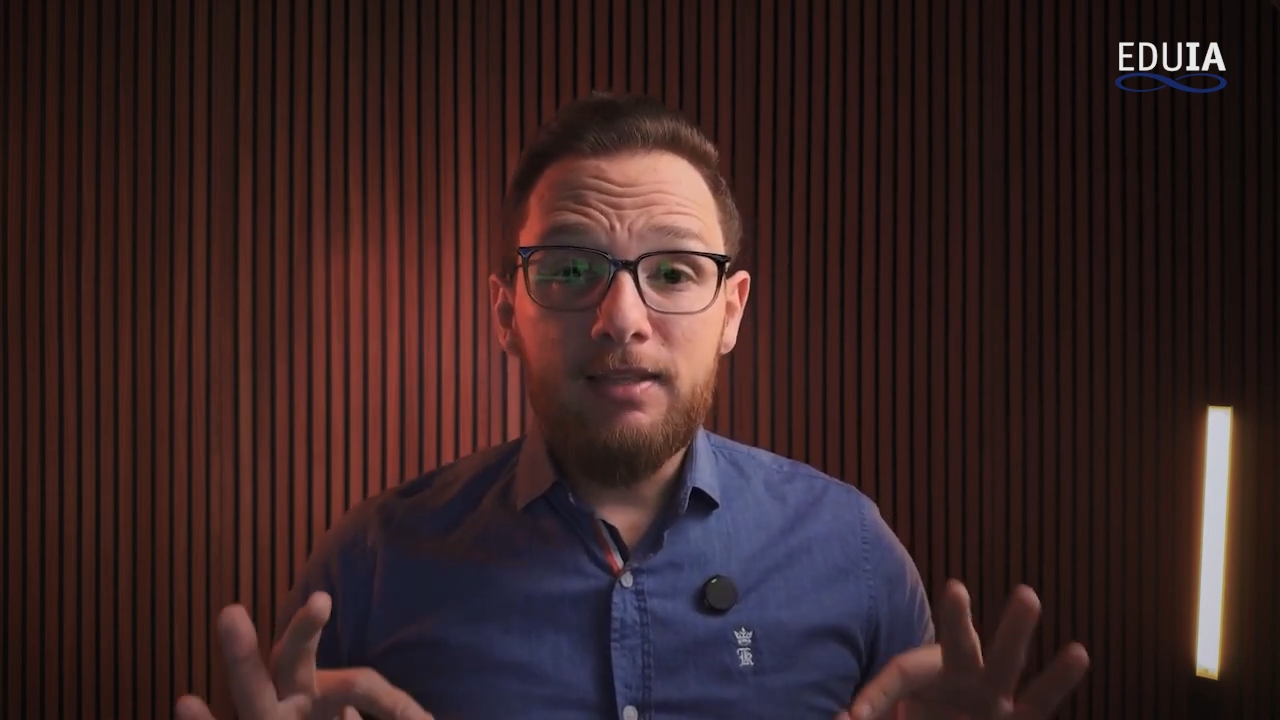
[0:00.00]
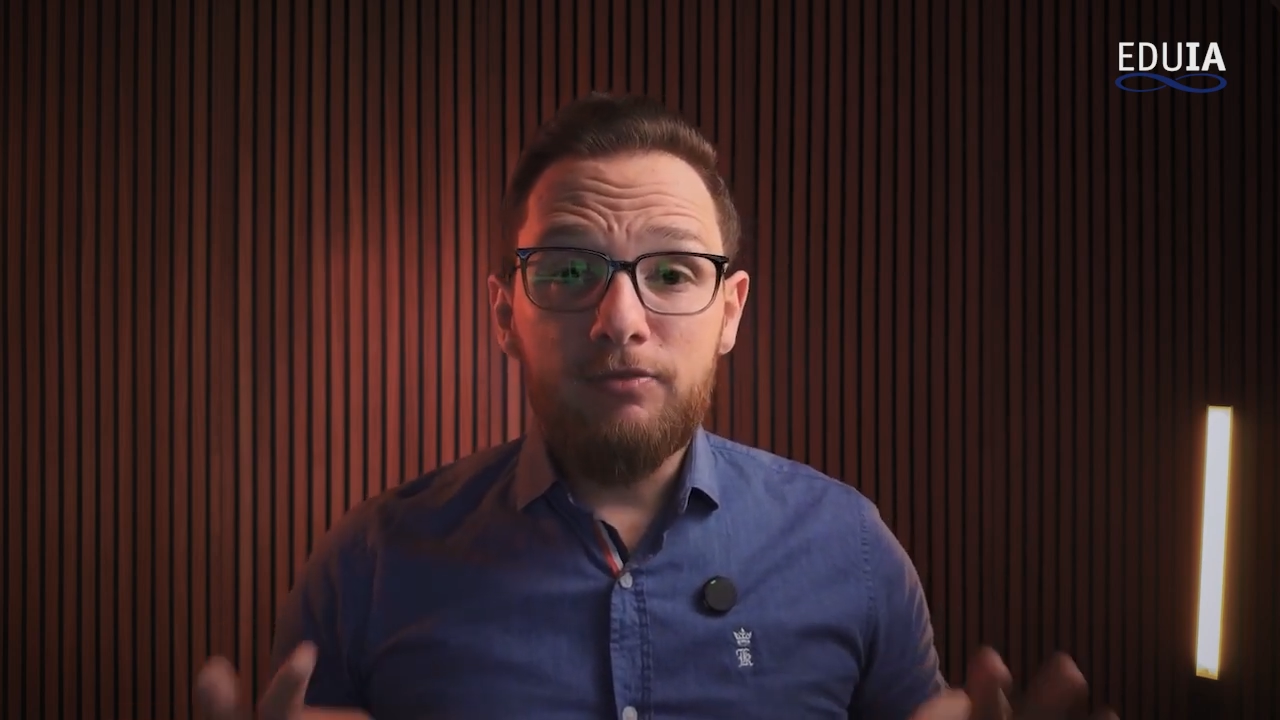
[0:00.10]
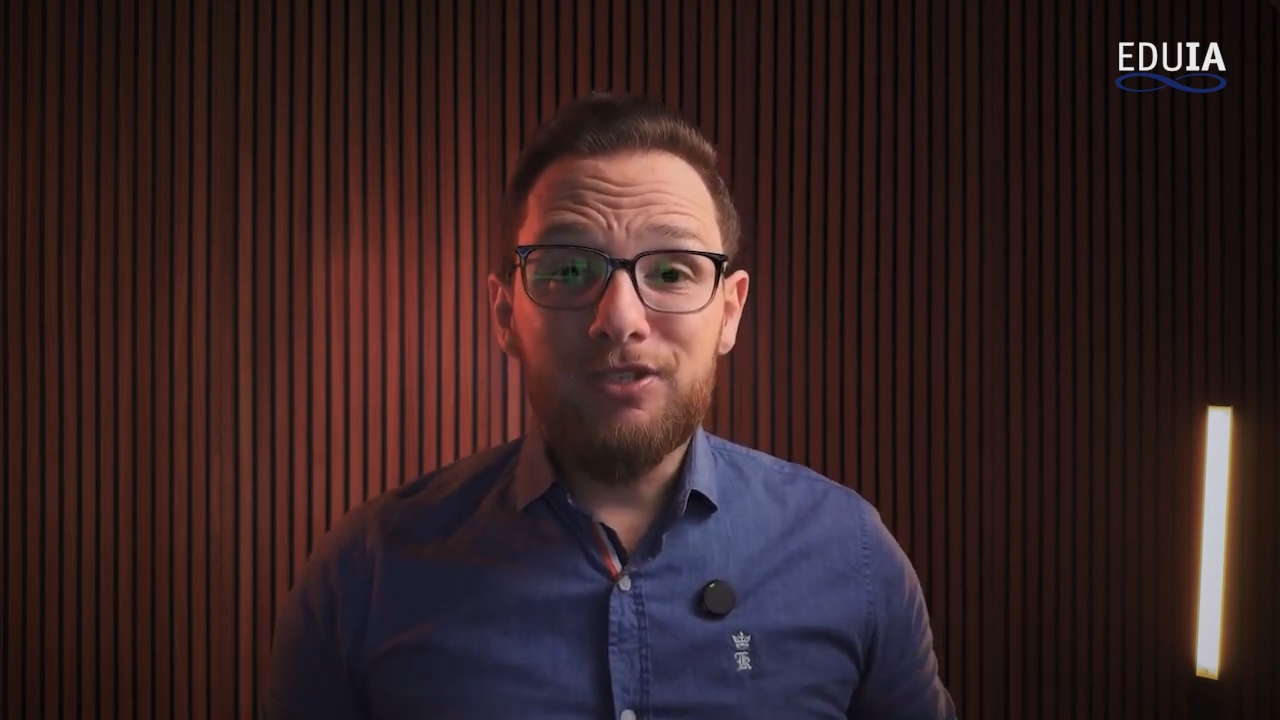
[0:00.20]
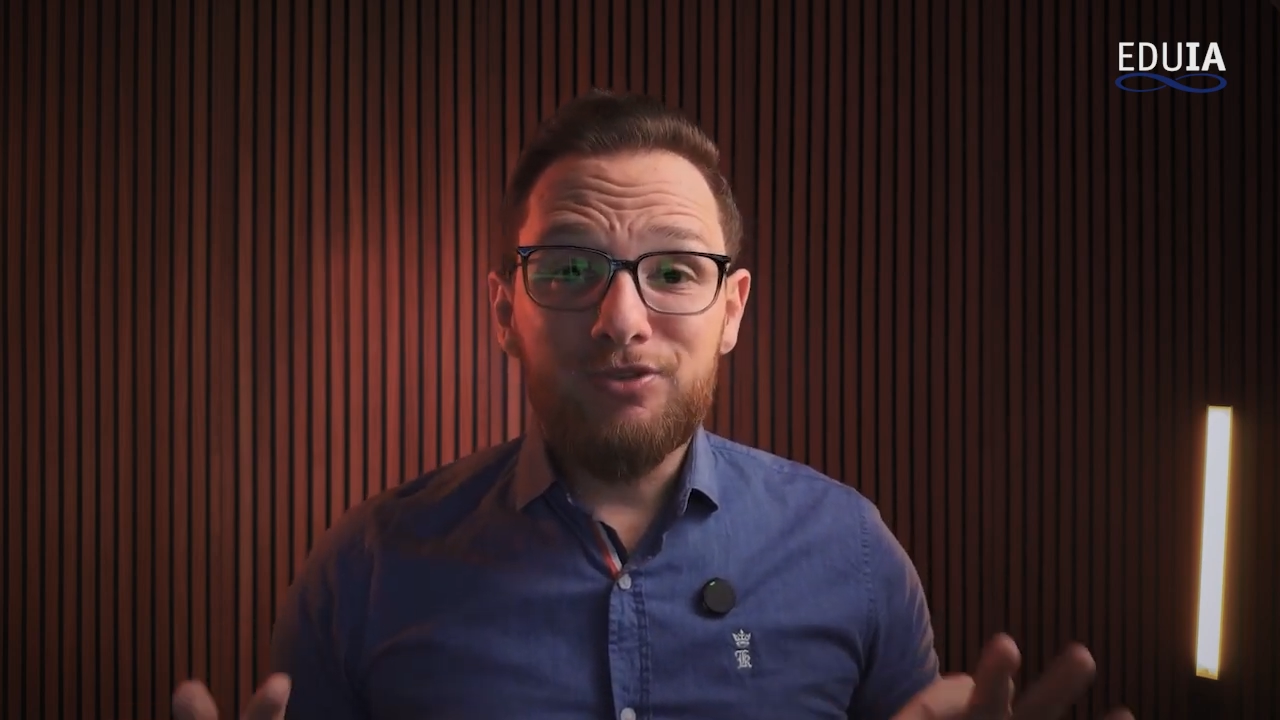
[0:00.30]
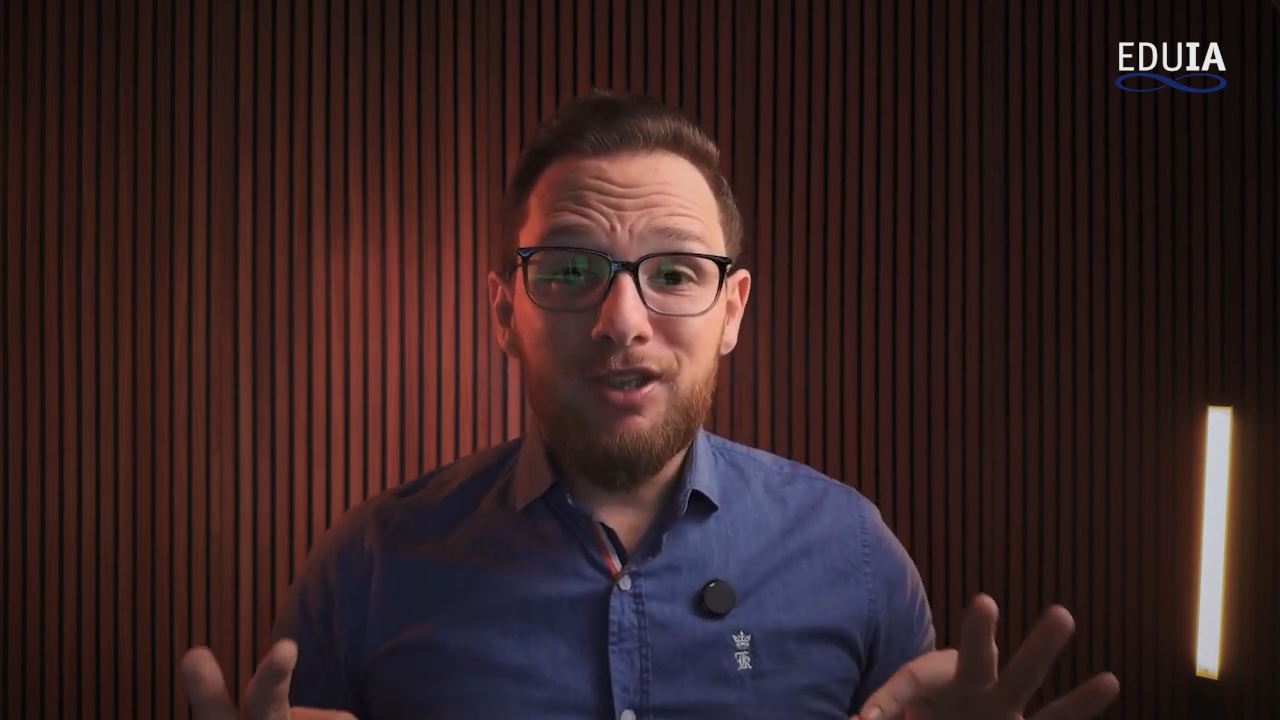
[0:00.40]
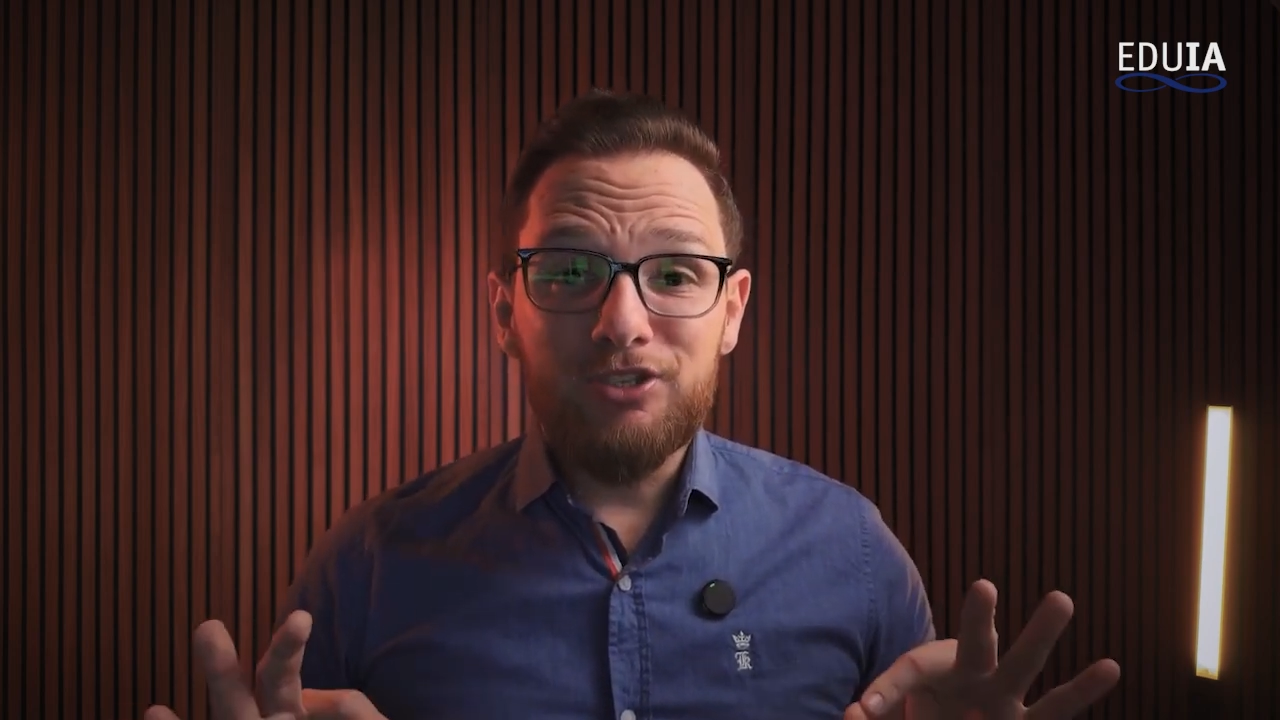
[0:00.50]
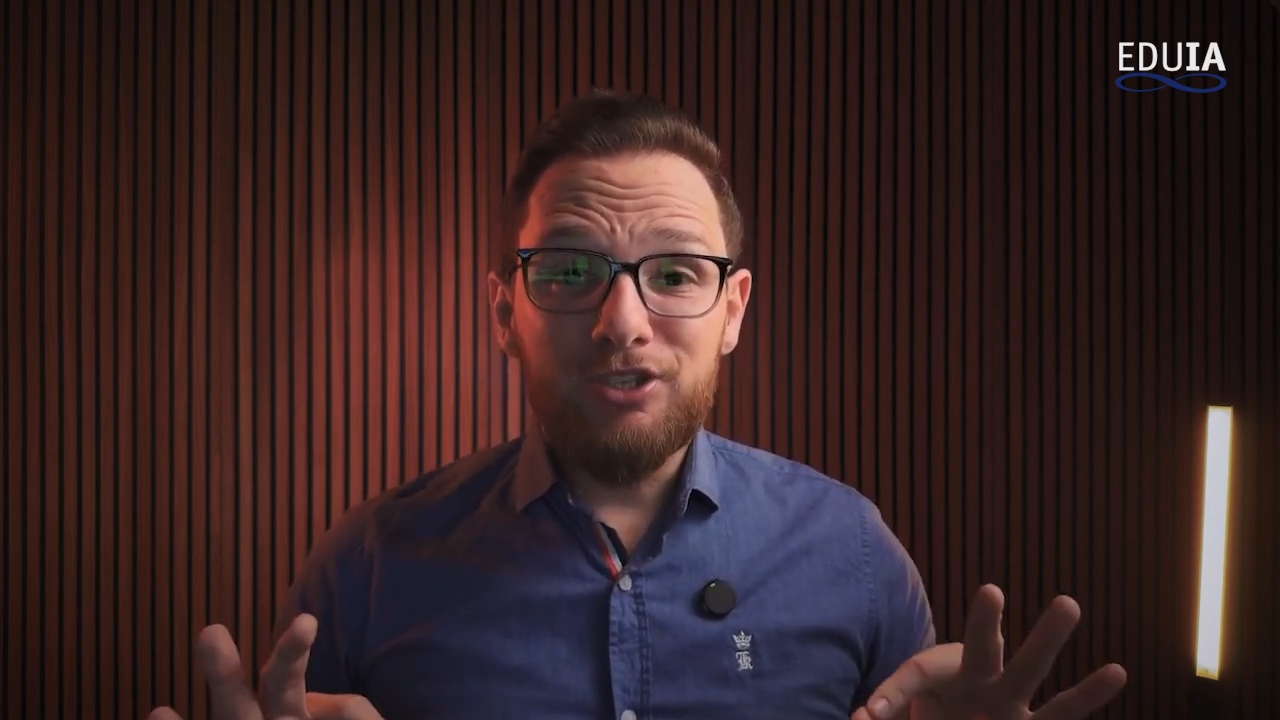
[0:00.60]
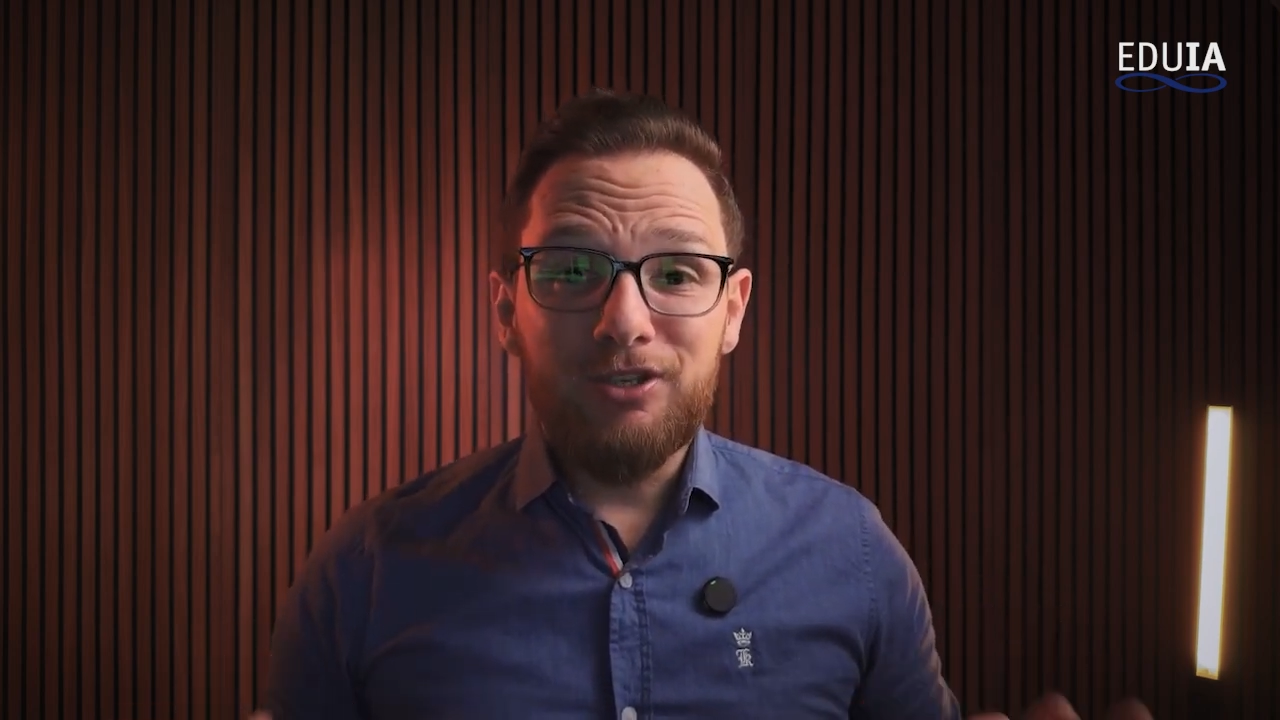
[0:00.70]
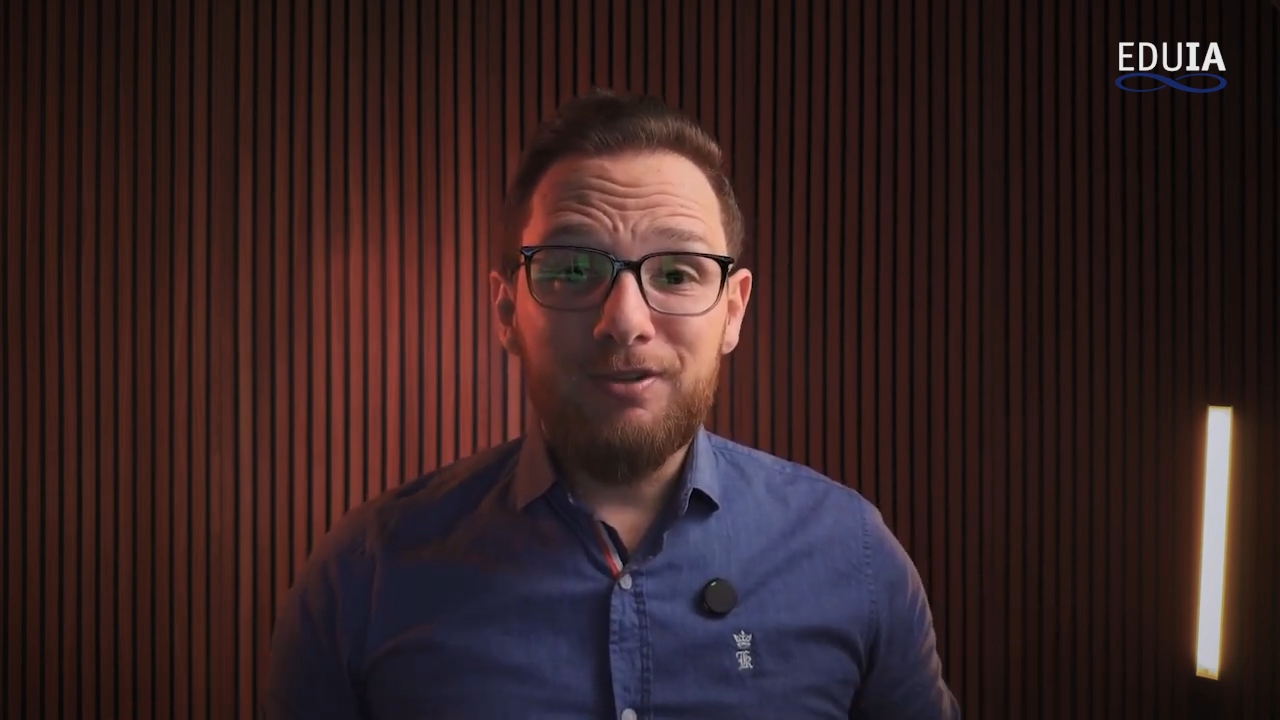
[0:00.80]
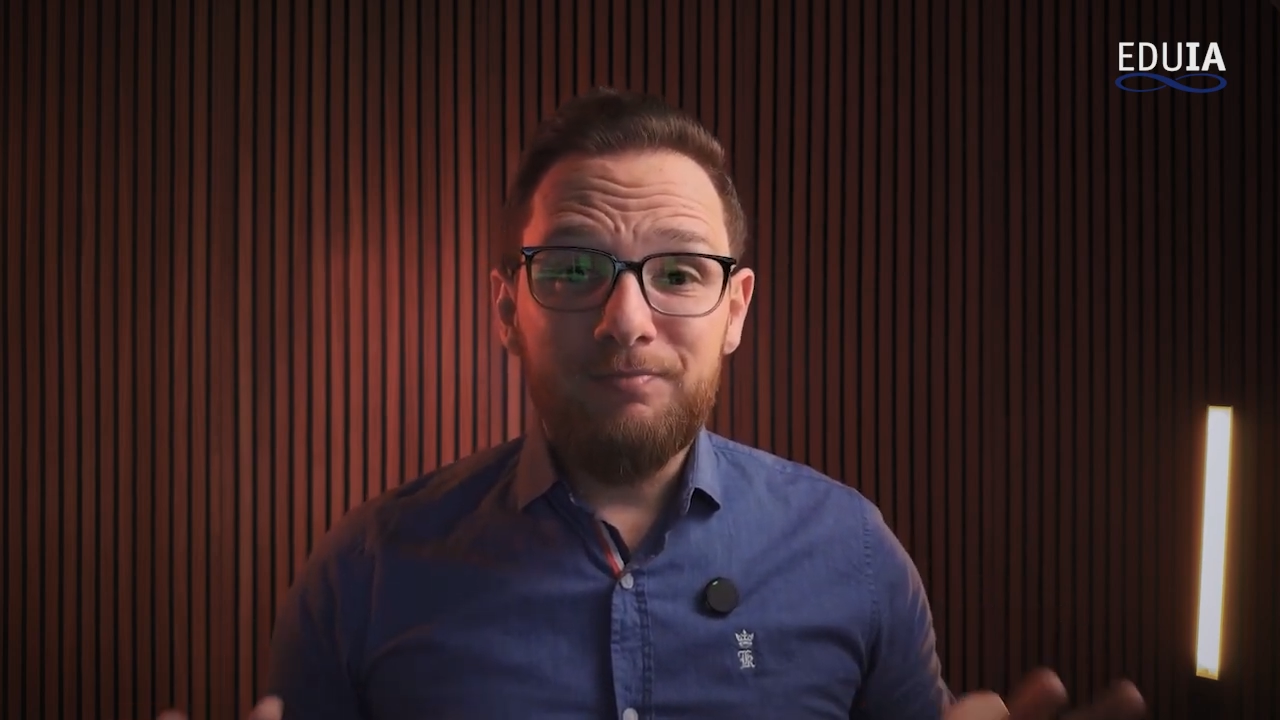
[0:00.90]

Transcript: infrastructure.